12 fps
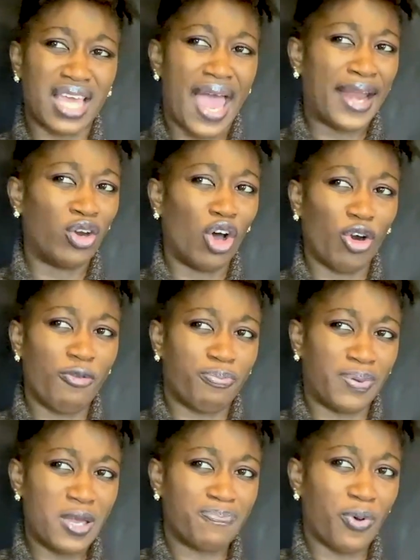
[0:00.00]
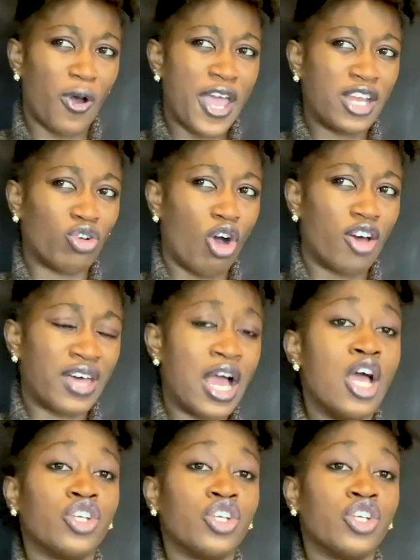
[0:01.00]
There are a lot of people and all that.